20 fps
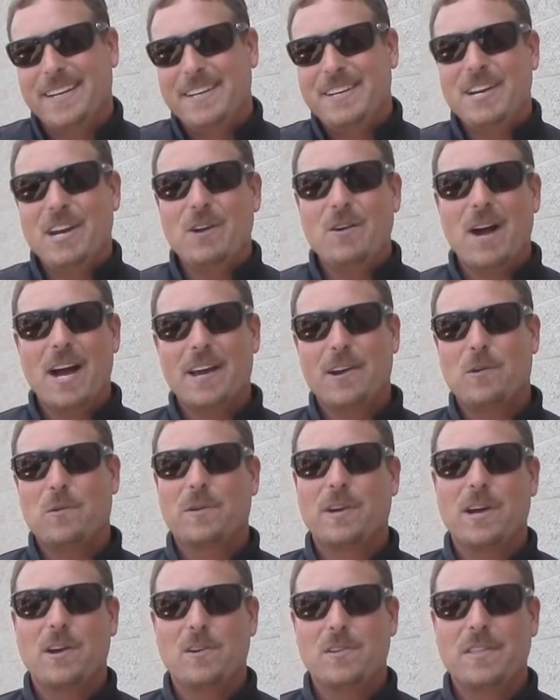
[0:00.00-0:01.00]
You know, I
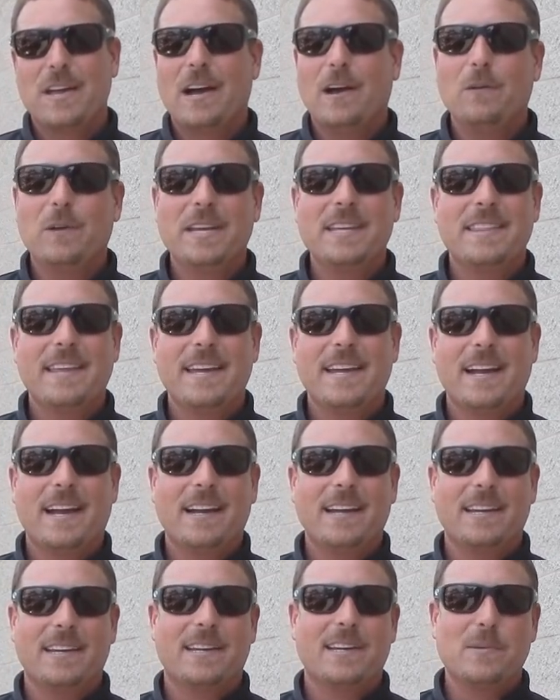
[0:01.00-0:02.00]
don't know. The only thing
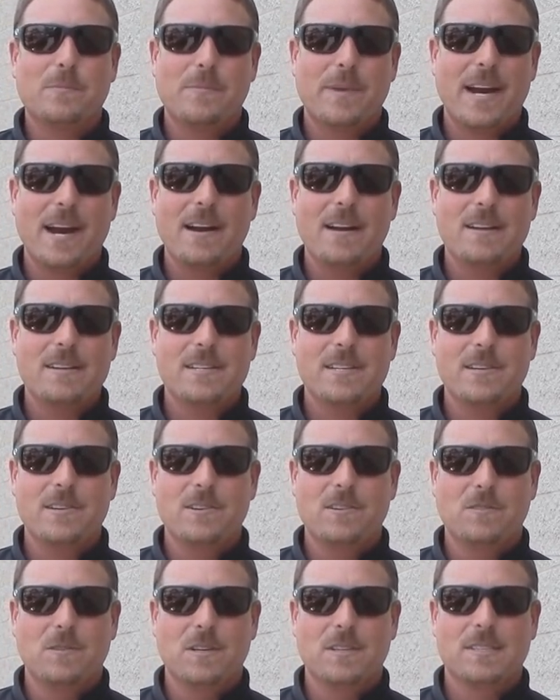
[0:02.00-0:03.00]
I could compare it
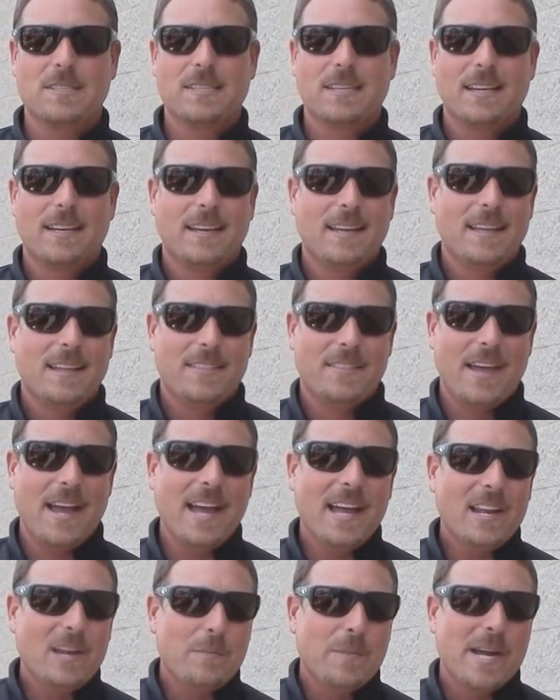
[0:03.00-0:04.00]
to was the
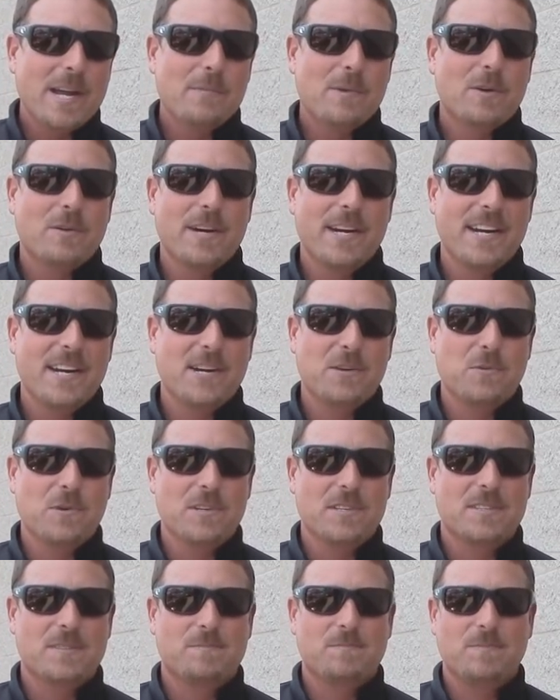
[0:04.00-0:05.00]
Alabama rig
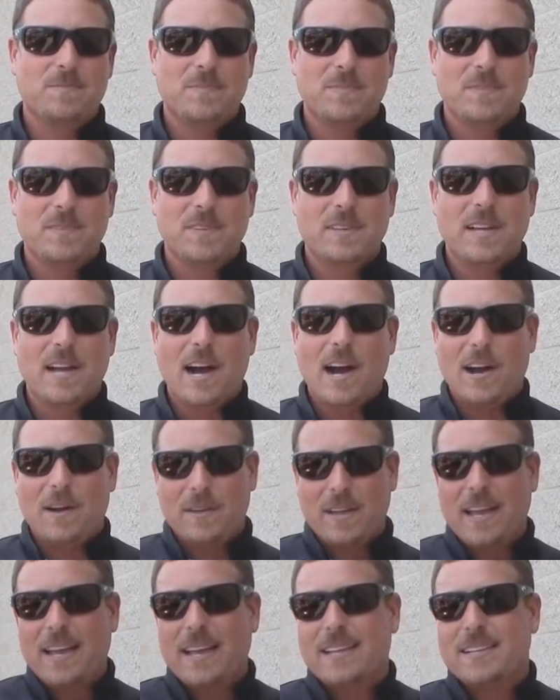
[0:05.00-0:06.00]
was
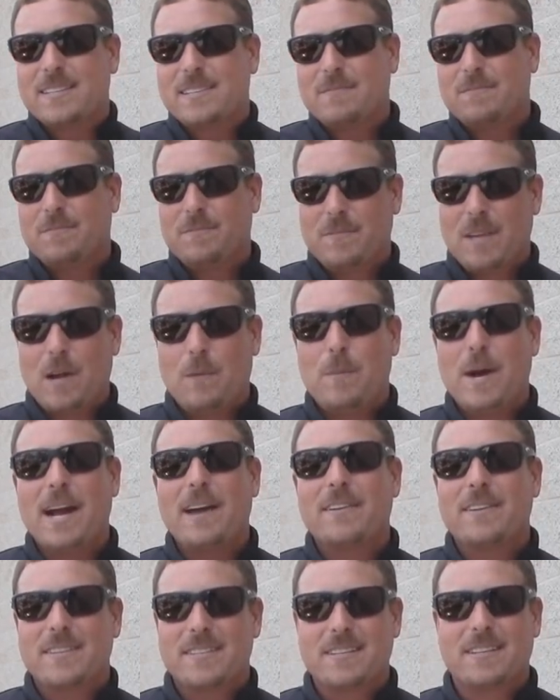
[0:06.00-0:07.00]
is
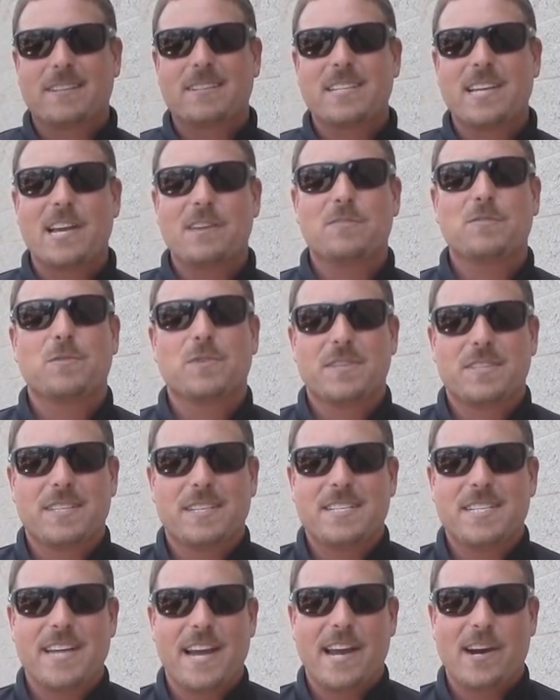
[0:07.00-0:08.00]
about as successful as
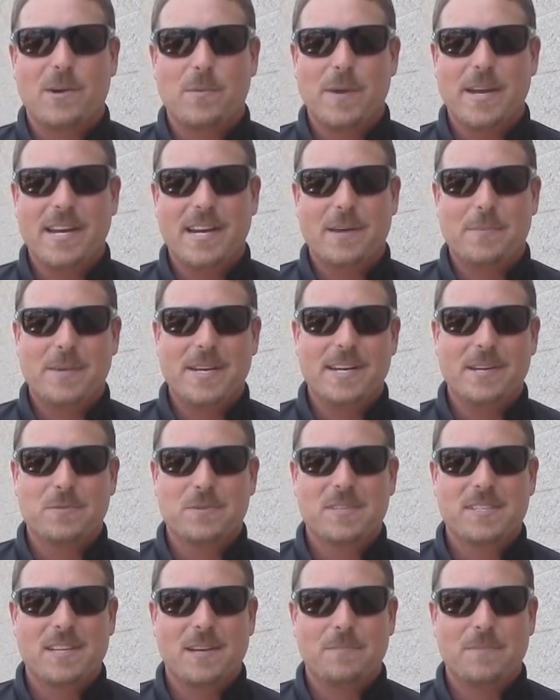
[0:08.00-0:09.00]
the Chatterbait. I mean, it
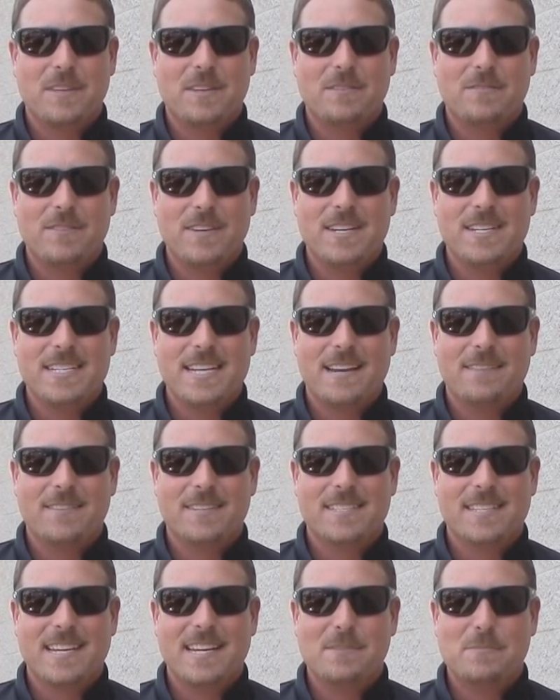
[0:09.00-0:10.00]
was something the fish
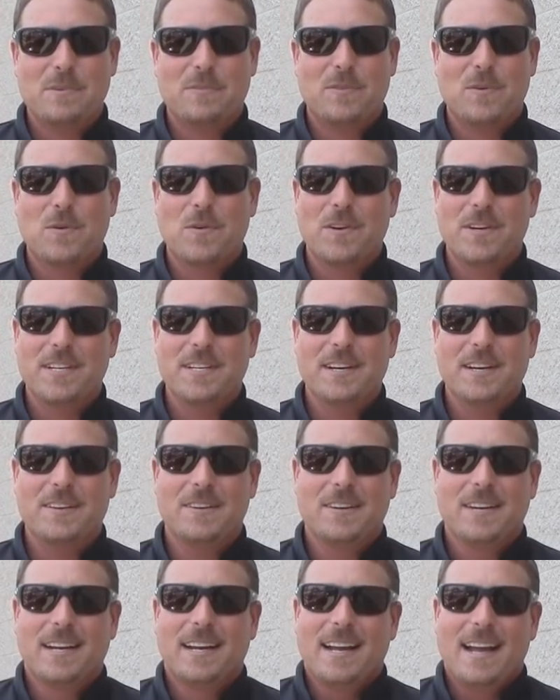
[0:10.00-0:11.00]
haven't seen before. And you
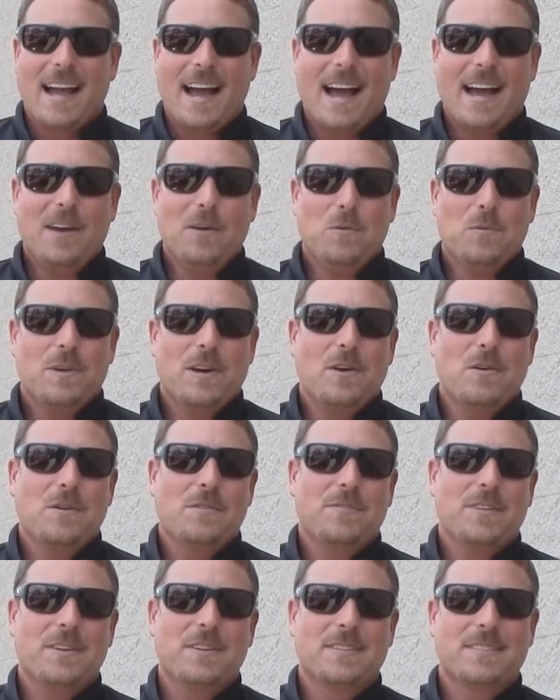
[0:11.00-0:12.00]
know, I don't know
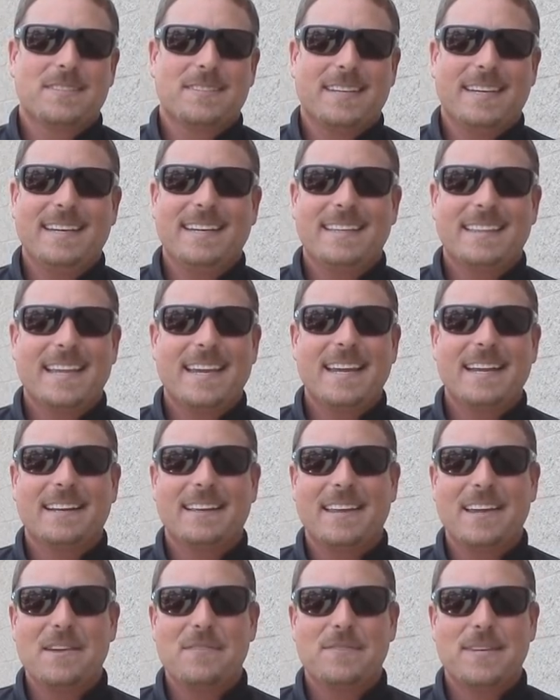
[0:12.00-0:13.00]
if there's
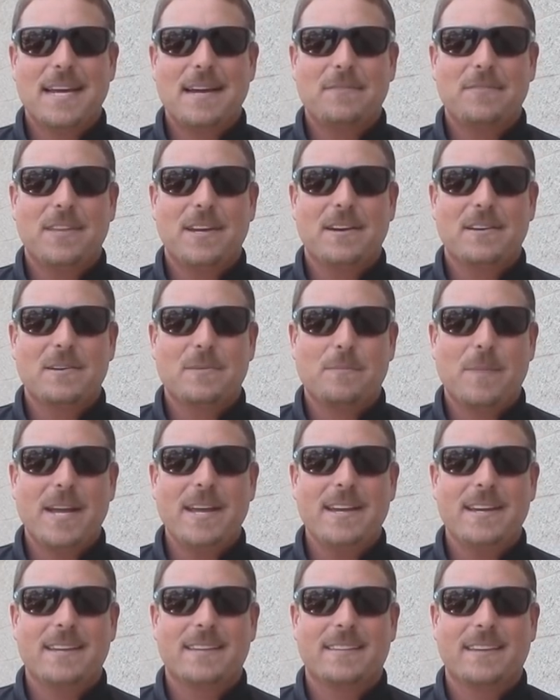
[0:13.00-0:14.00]
anything left out there to
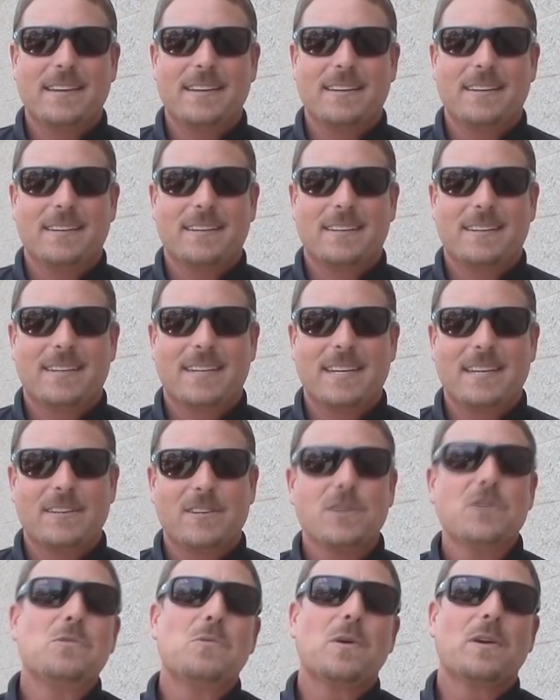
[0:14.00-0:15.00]
make that can
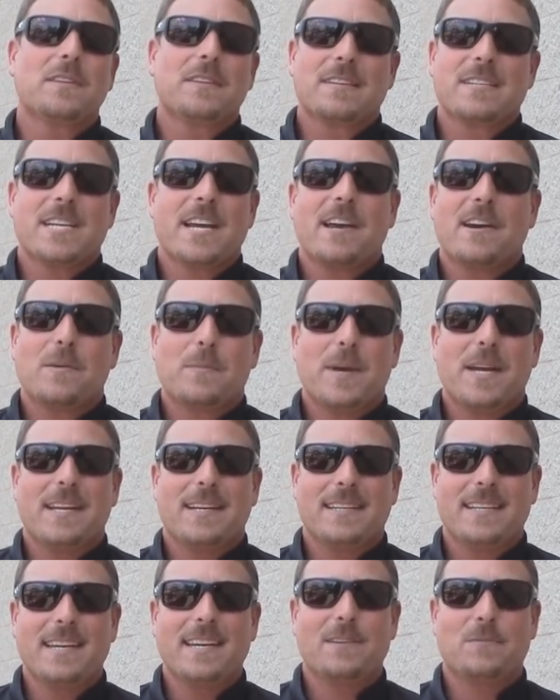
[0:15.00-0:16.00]
do what the
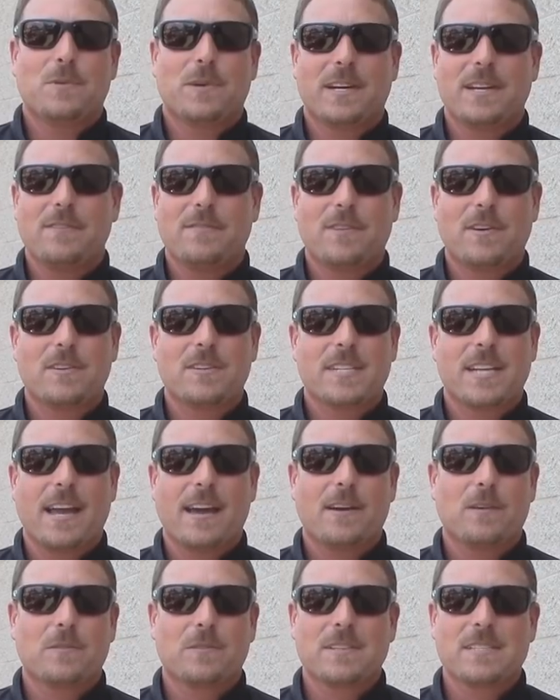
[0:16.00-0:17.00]
Chatterbait did when it first
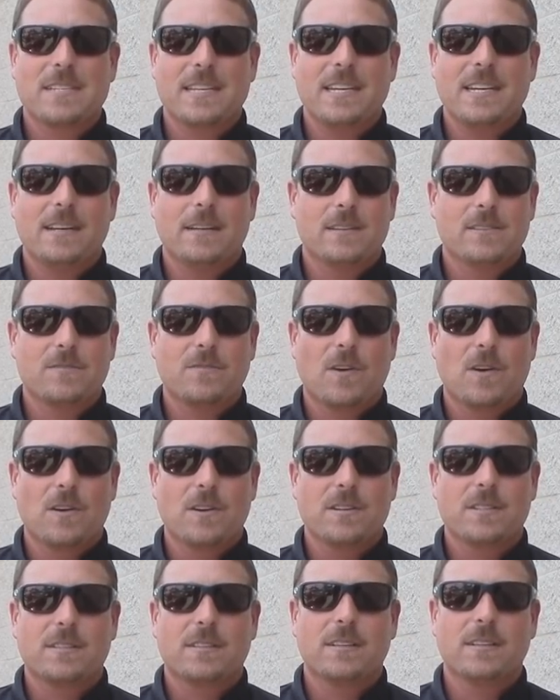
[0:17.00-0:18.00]
got on the scene as
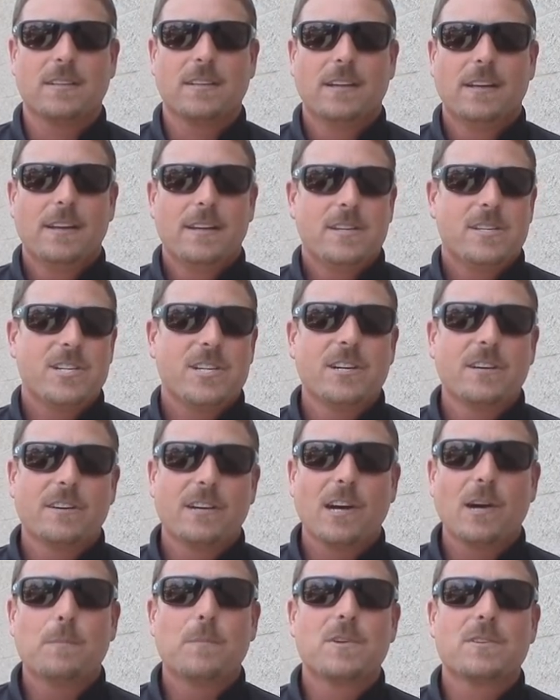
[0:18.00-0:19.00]
far as the sheer
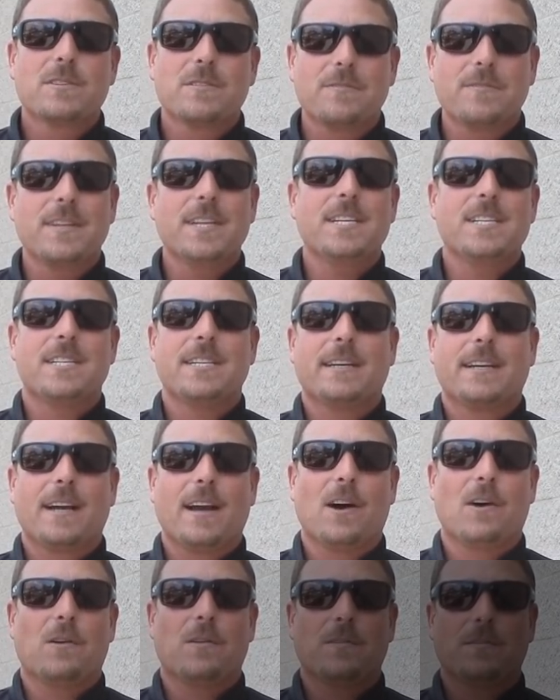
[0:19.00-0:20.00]
numbers of fish it
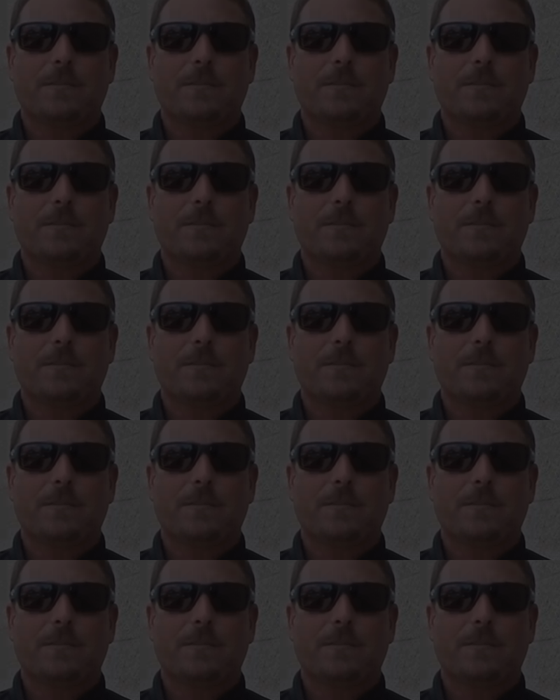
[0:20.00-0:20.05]
caught.